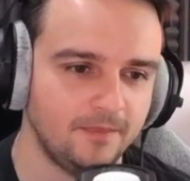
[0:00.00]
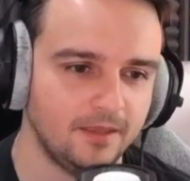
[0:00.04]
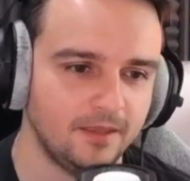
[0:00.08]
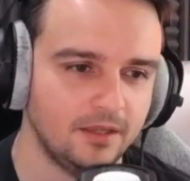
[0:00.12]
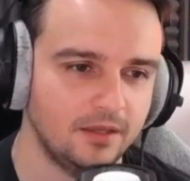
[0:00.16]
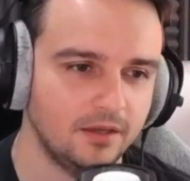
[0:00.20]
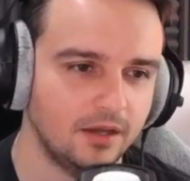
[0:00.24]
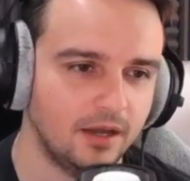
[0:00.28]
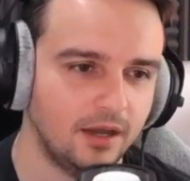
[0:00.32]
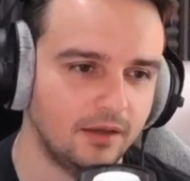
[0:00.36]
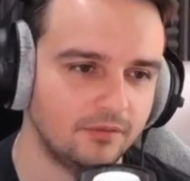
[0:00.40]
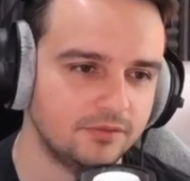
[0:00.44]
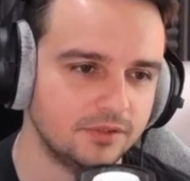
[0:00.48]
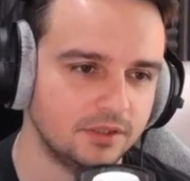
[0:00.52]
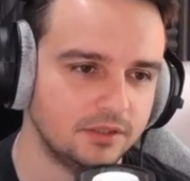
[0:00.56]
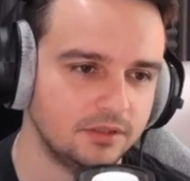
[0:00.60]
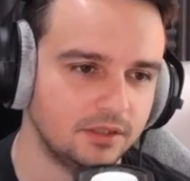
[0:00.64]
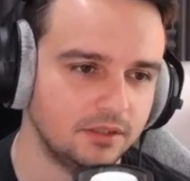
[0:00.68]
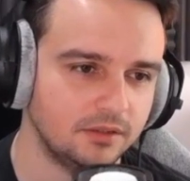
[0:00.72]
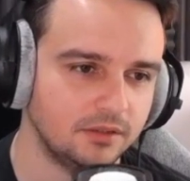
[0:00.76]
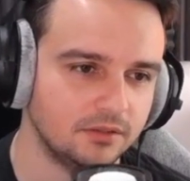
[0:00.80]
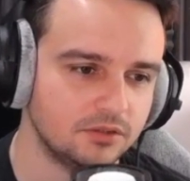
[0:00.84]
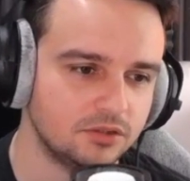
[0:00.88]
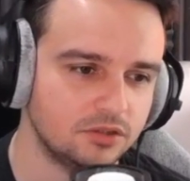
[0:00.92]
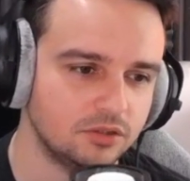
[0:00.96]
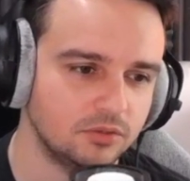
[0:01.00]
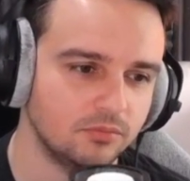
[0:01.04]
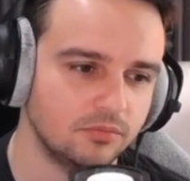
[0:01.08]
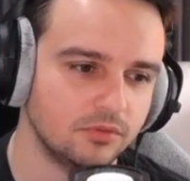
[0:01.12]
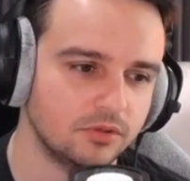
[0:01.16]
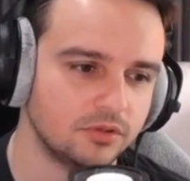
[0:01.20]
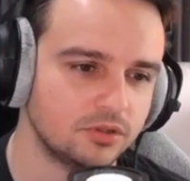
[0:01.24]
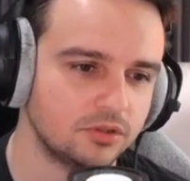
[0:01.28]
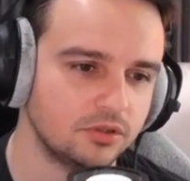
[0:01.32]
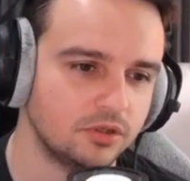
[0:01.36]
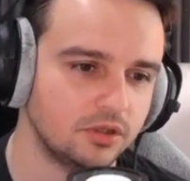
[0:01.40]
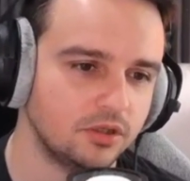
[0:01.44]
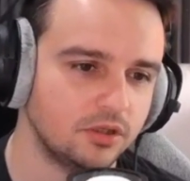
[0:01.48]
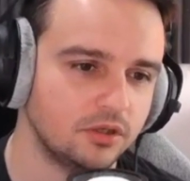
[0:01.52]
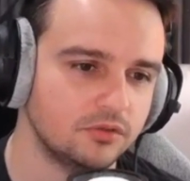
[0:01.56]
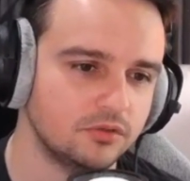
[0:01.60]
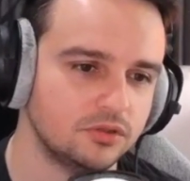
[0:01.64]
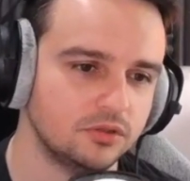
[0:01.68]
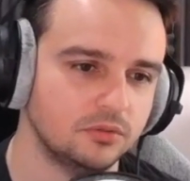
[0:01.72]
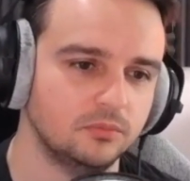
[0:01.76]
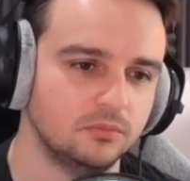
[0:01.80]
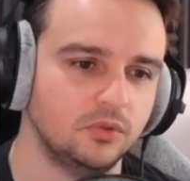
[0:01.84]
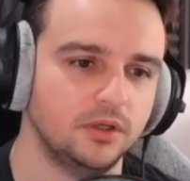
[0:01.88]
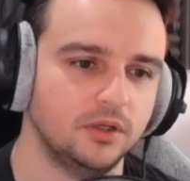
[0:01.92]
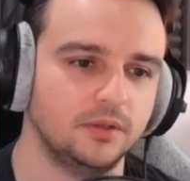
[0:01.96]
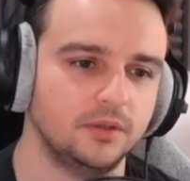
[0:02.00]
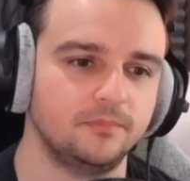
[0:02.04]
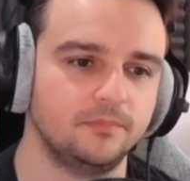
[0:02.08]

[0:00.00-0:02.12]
you have to think that someone's going to go somewhere.